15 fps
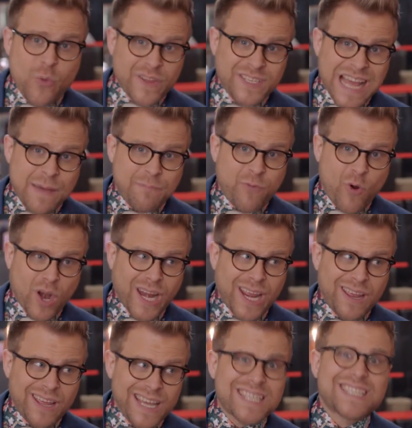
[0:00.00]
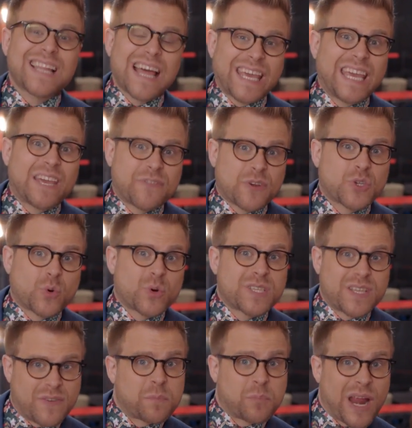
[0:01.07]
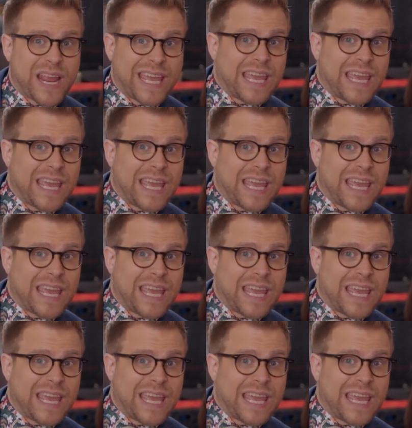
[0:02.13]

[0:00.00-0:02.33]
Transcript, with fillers: the top 40 is lucky if their tours even break